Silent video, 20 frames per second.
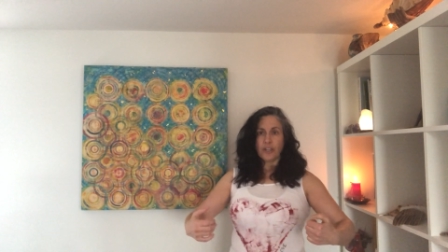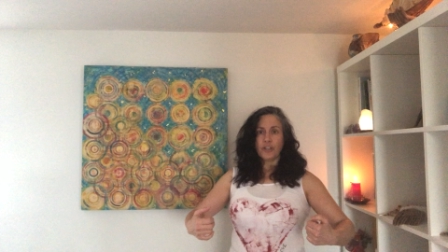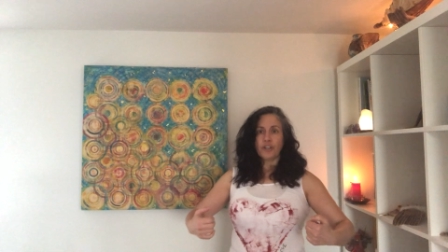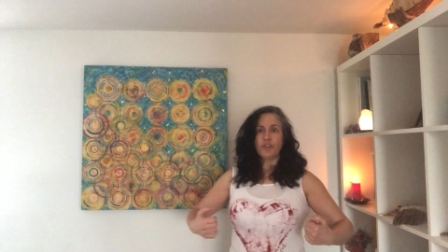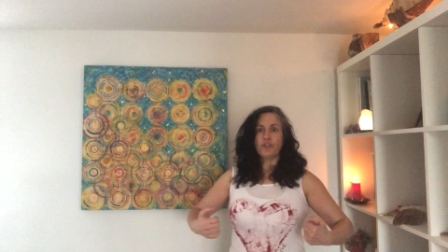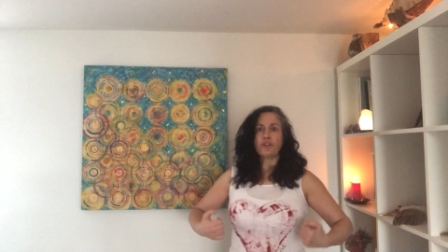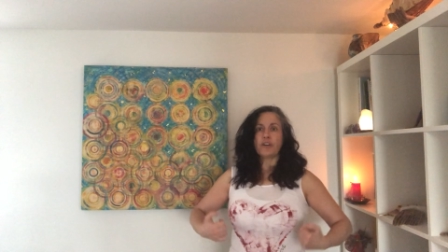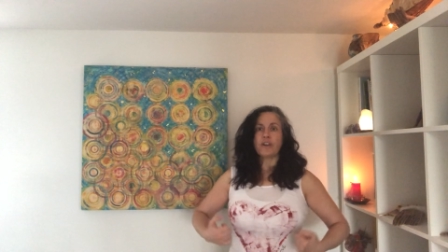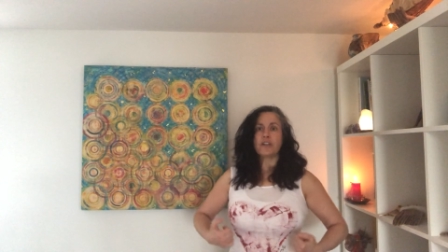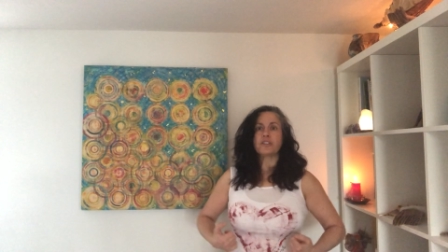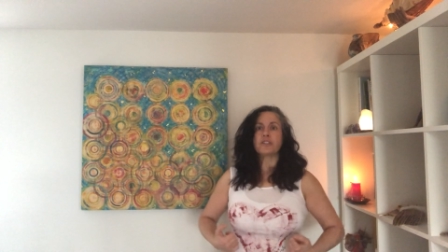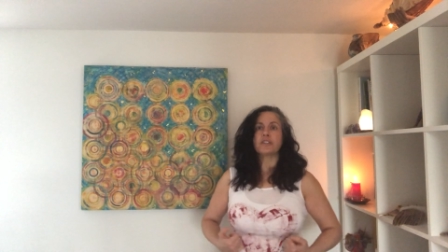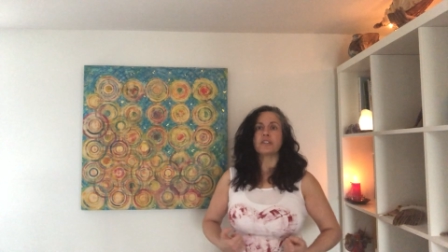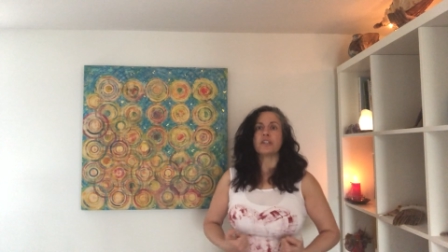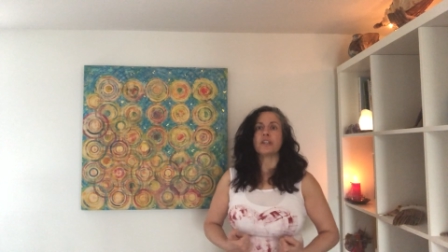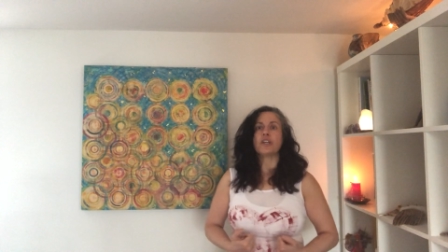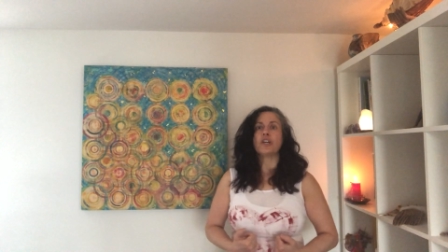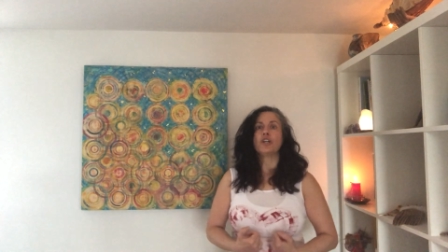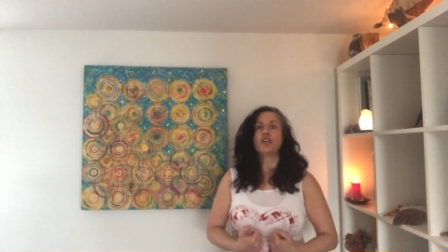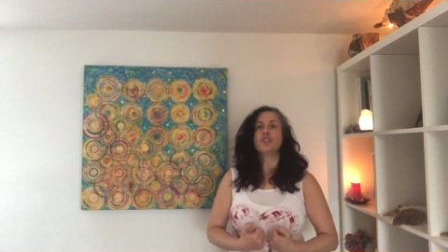you're
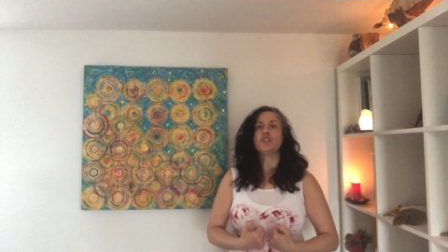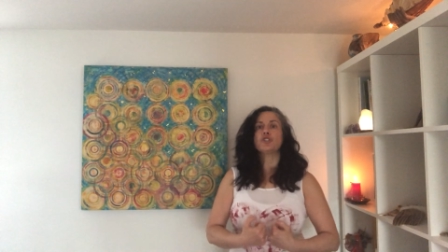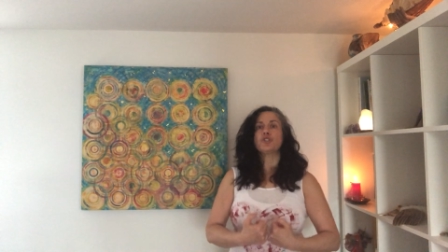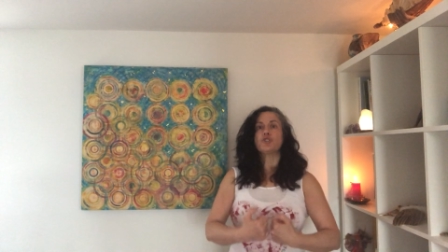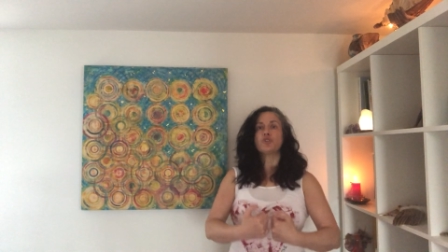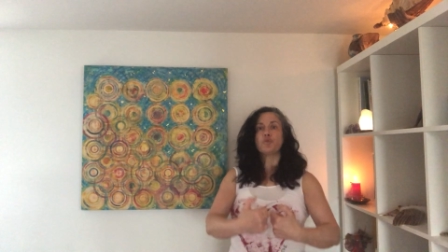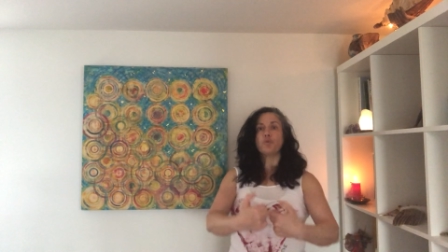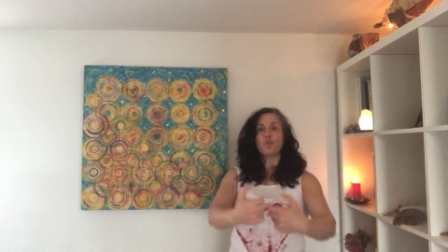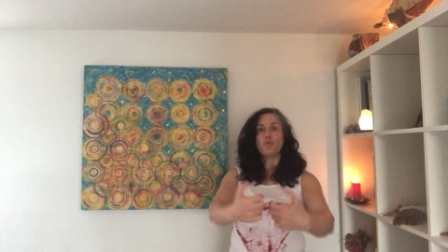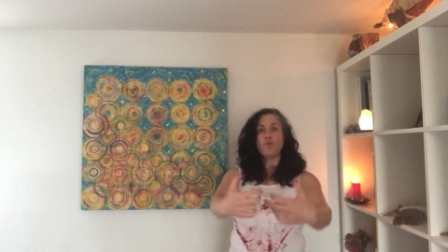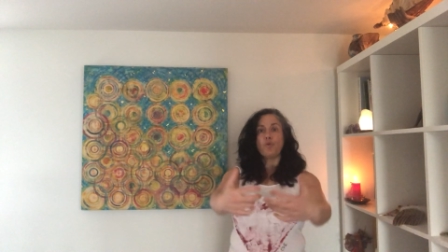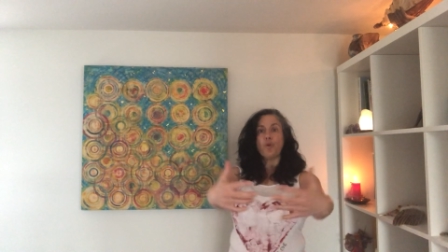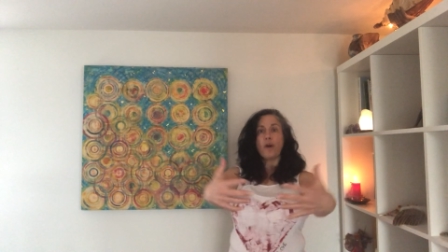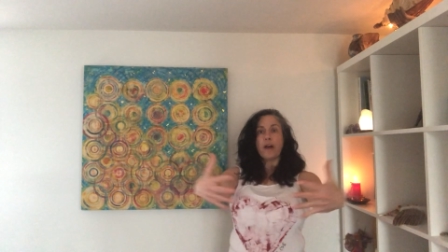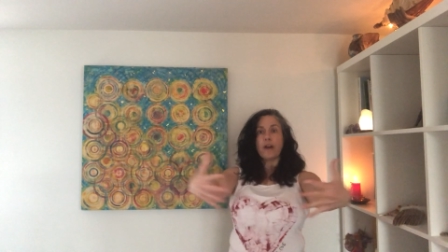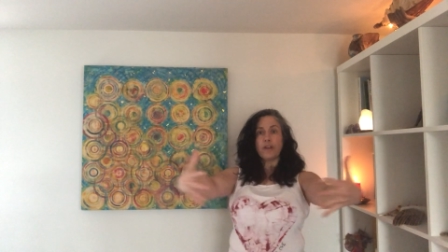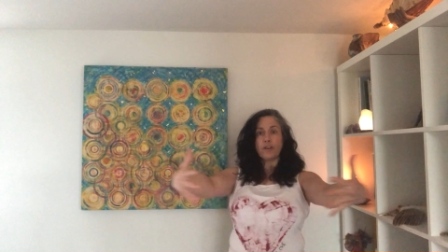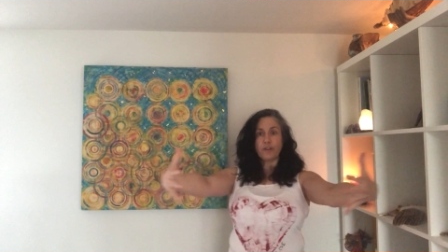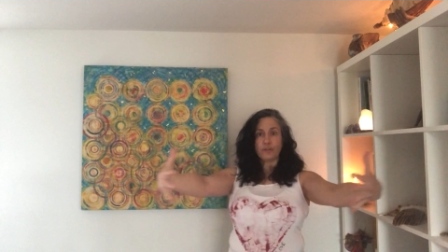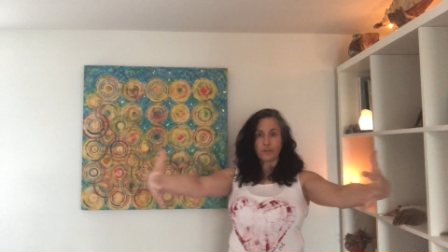actually
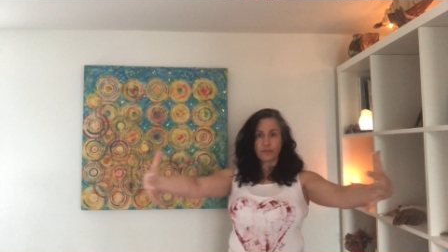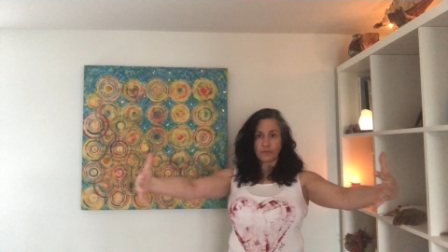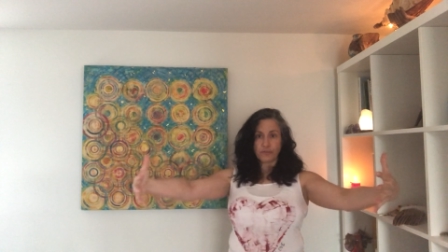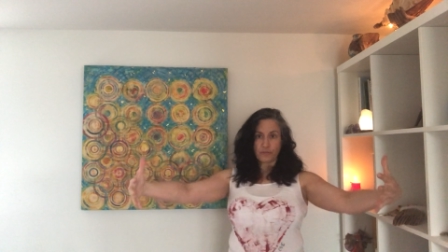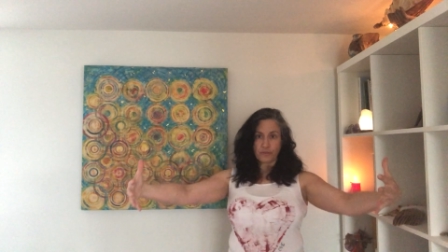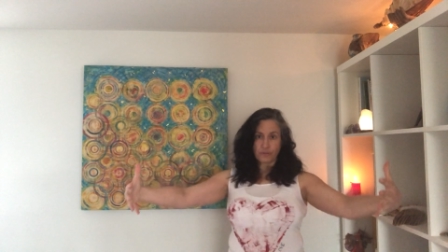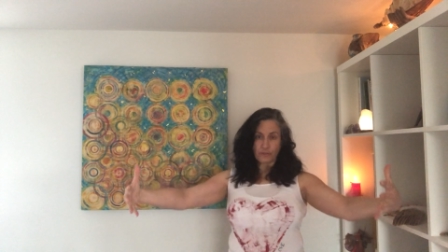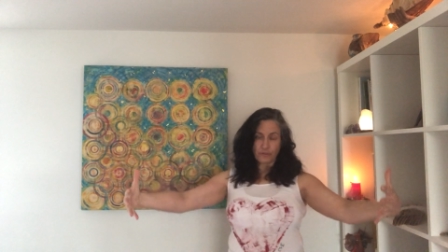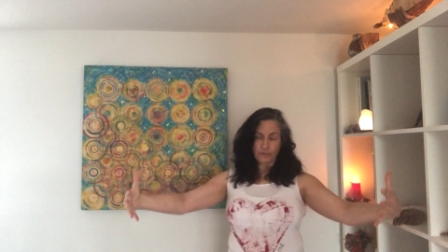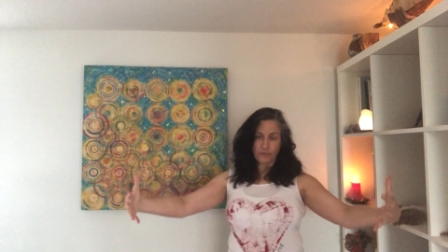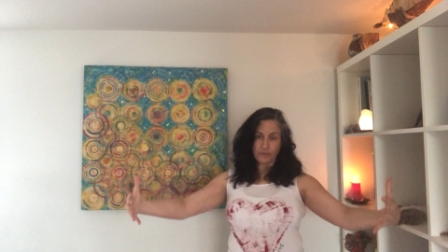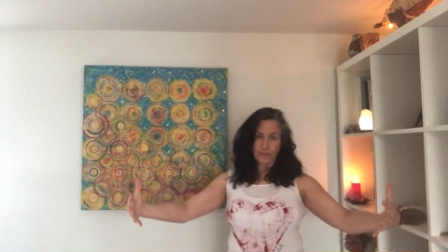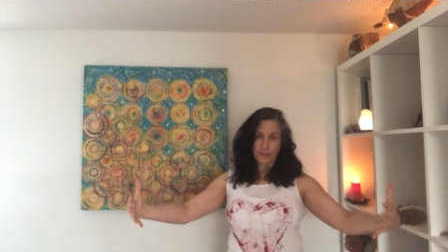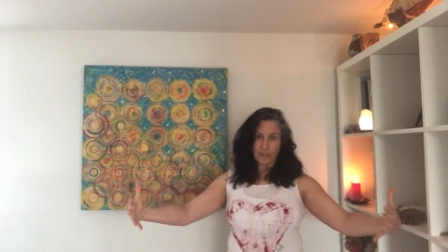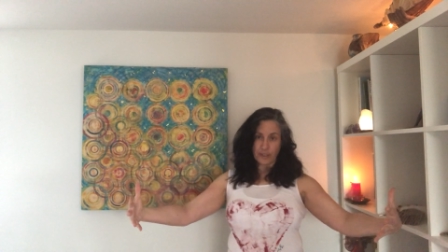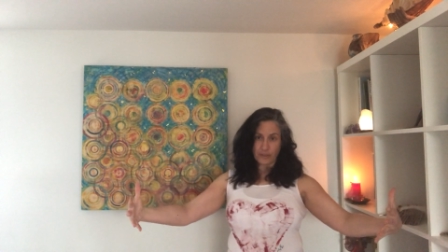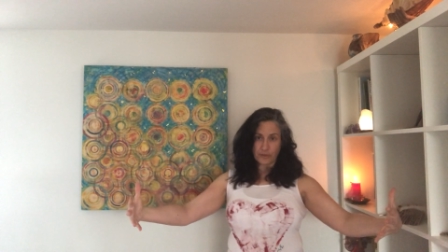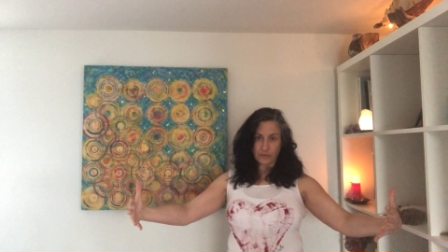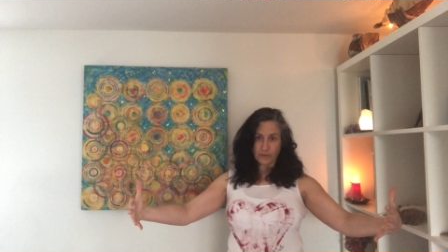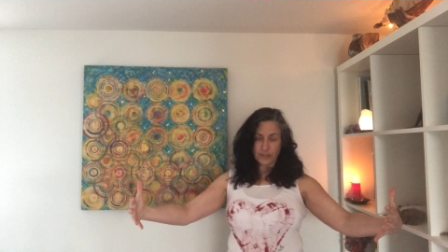12 feet
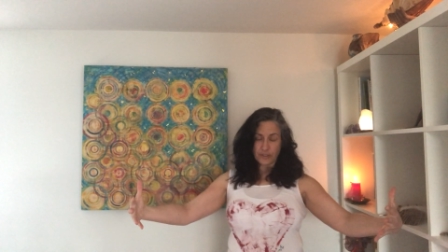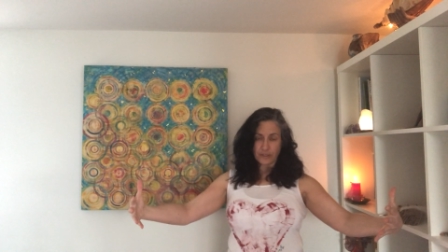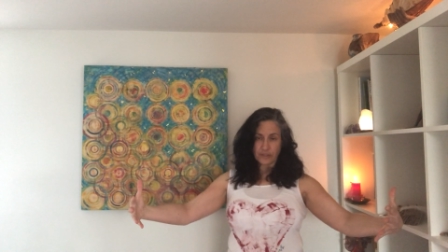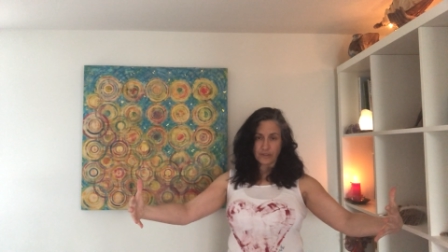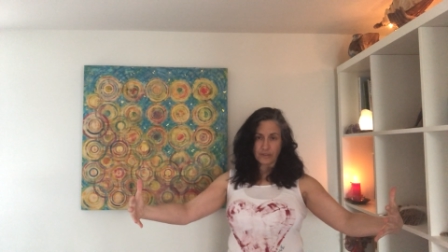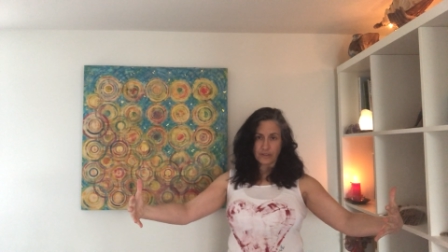out.